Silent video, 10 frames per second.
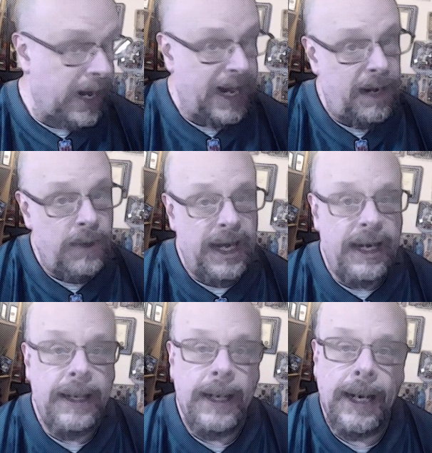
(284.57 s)
anyway,
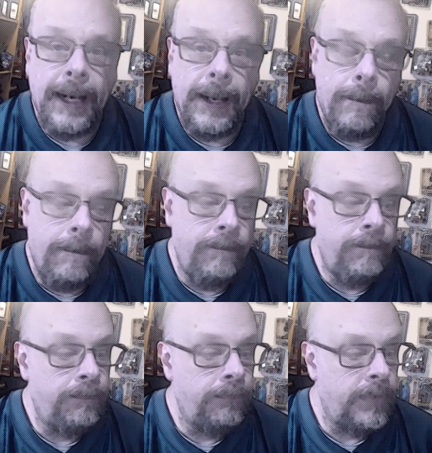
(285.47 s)
I
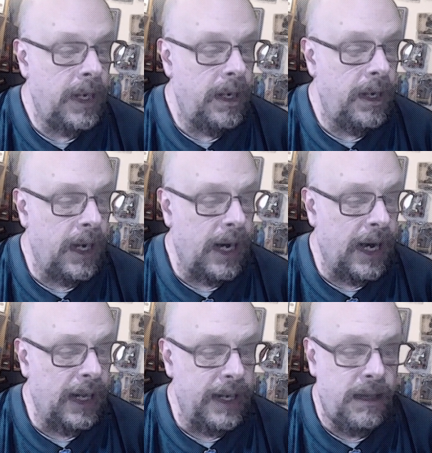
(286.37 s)

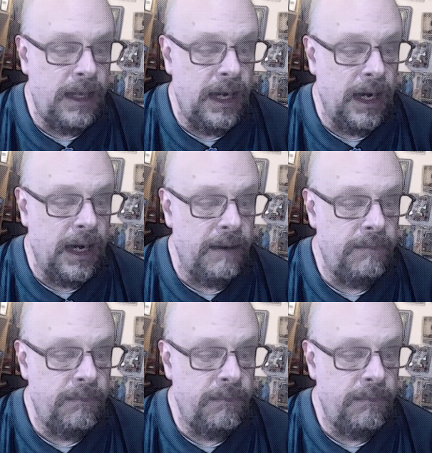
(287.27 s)
like what the